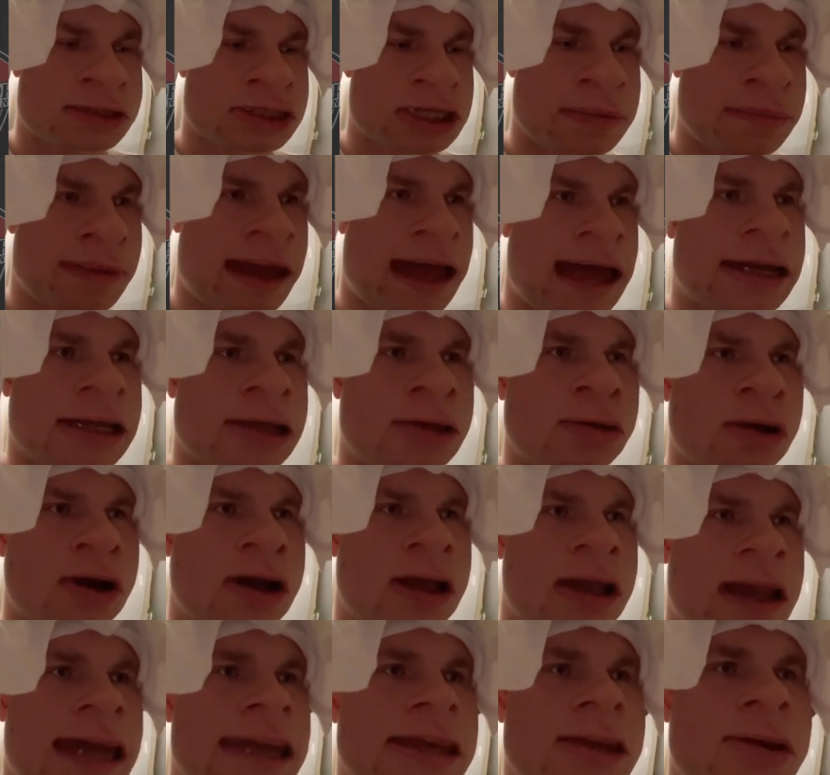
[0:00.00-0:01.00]
the matter? You look
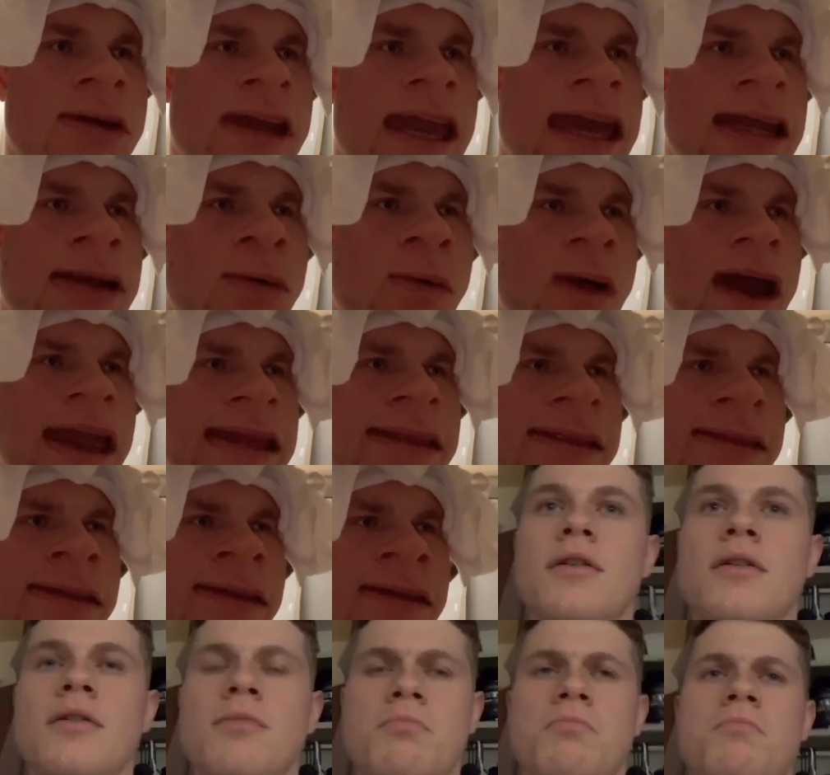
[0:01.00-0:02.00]
like you're gaining weight.
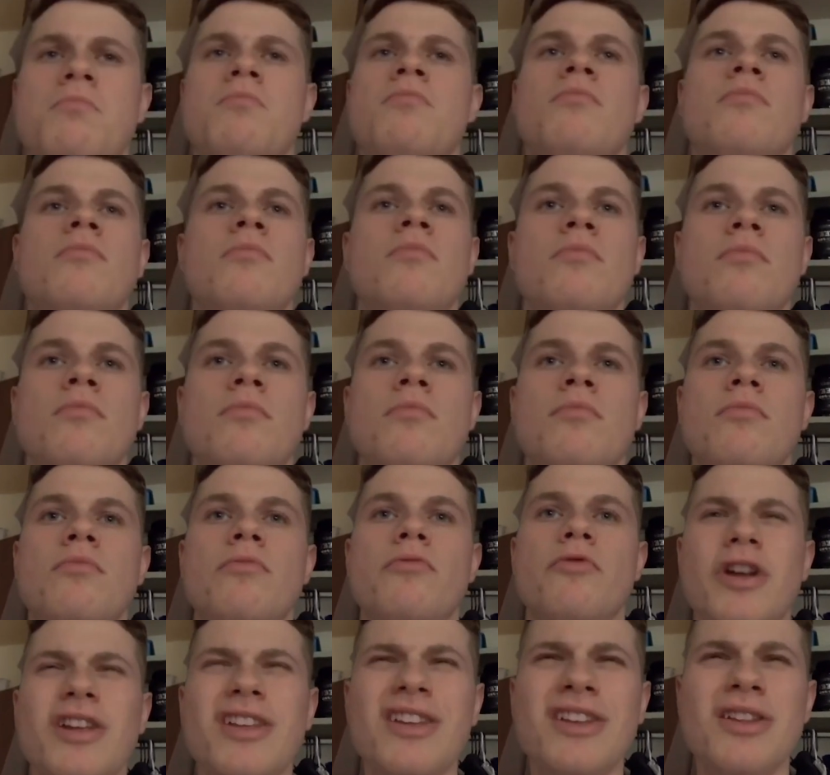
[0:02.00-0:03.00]

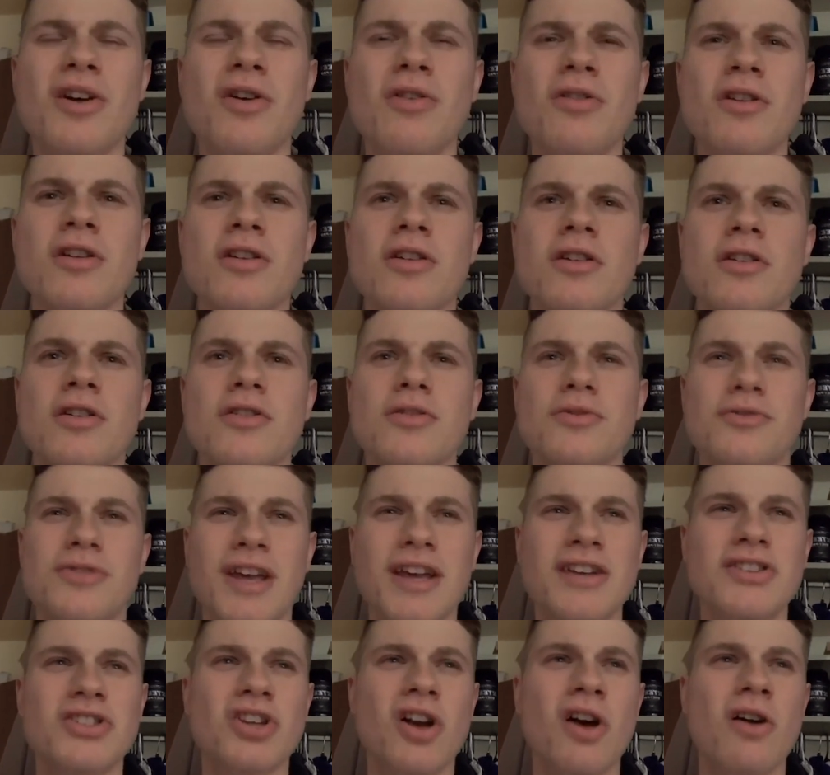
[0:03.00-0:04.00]
Really, Nona? You
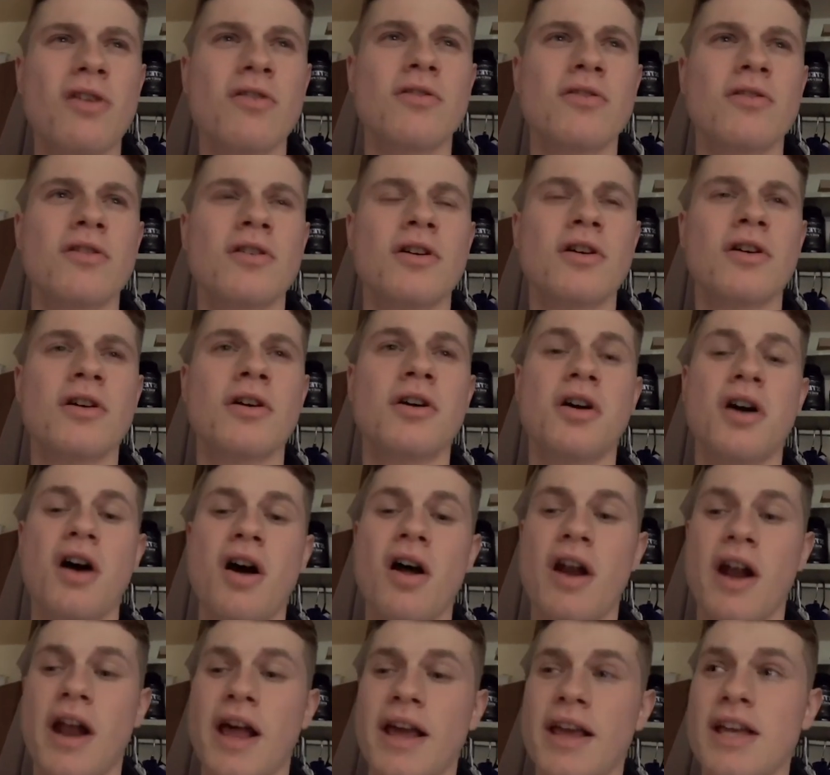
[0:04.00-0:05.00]
think so? All
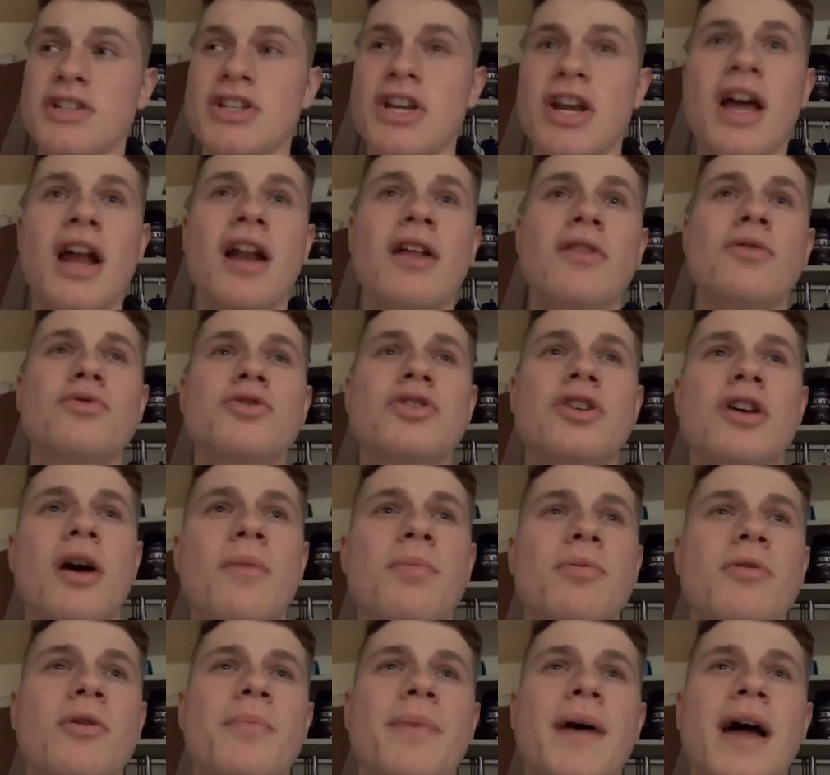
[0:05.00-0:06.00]
right, I guess I gotta lose a
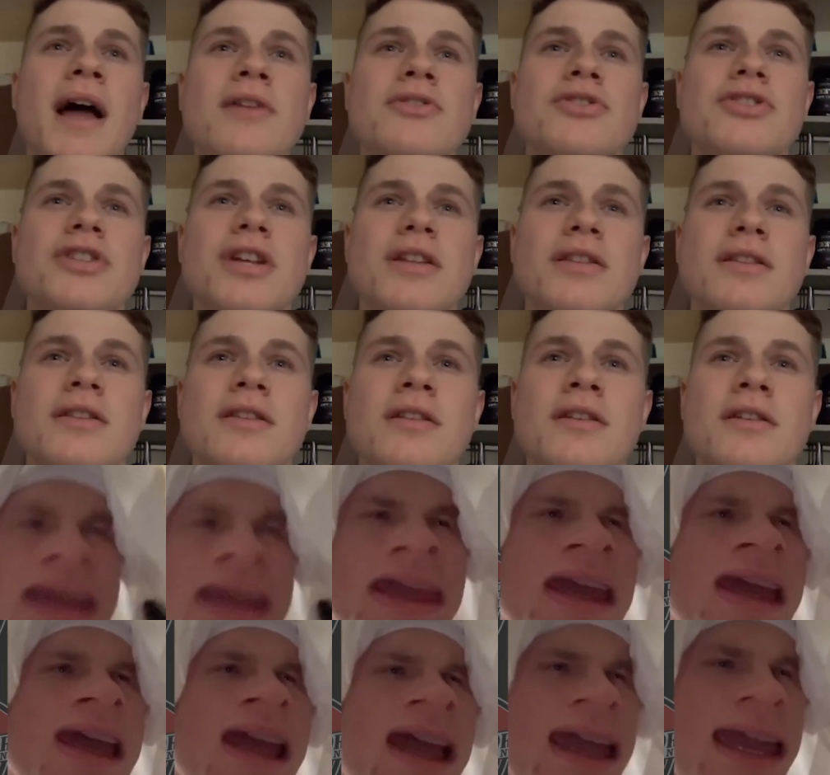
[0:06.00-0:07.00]
couple of pounds then.
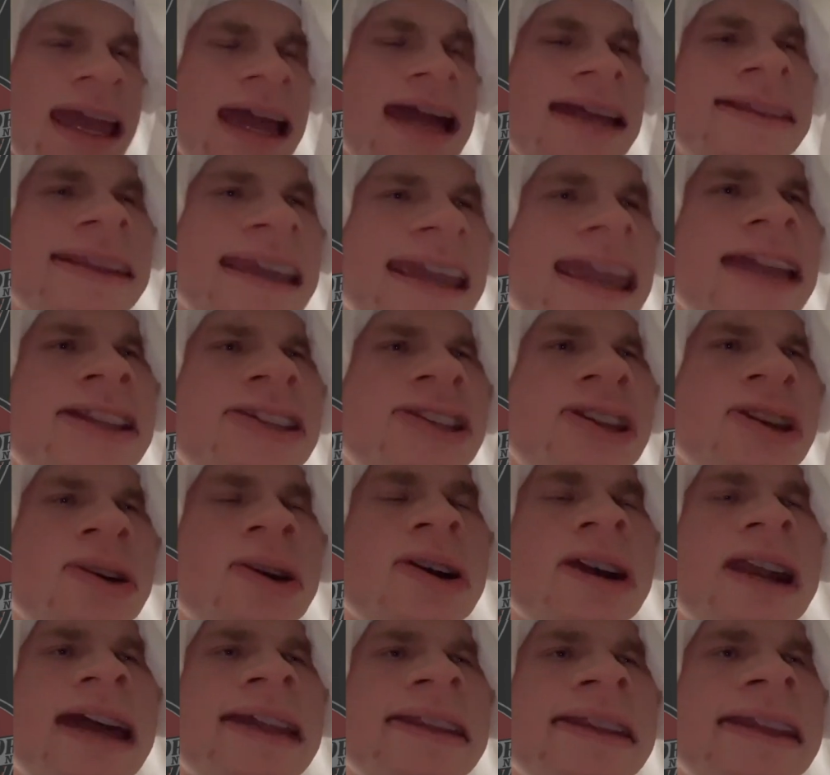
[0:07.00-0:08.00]
Hey, I think it's a
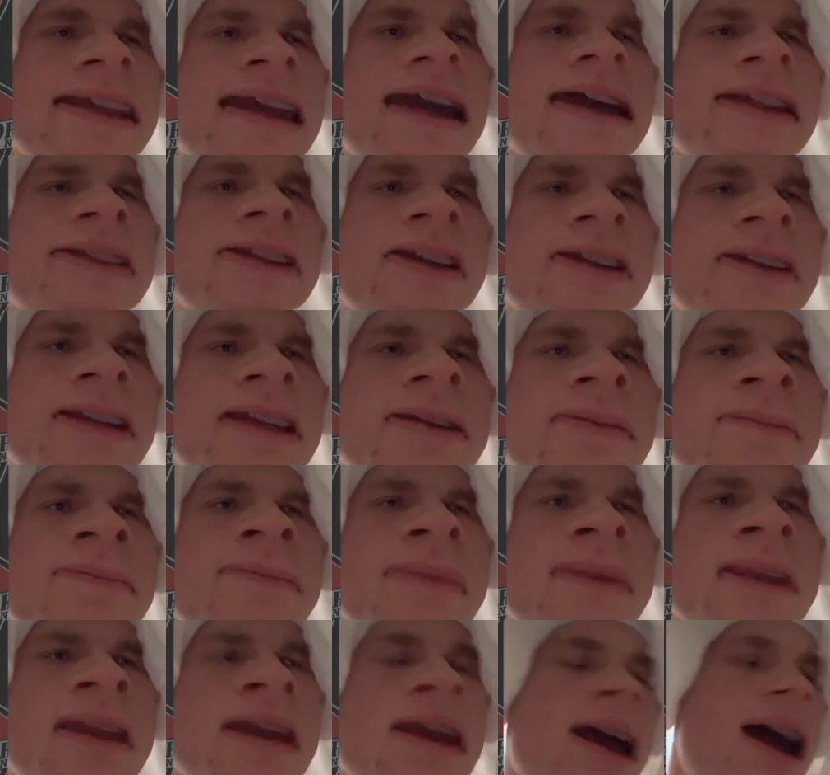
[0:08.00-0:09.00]
good idea, Anthony.
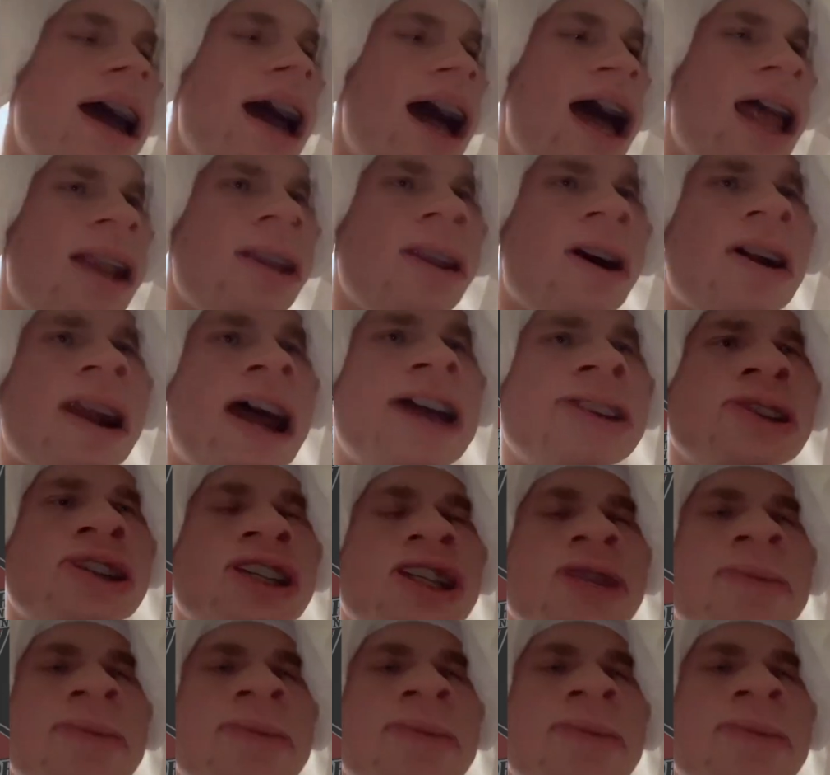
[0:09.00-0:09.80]
Allora, I just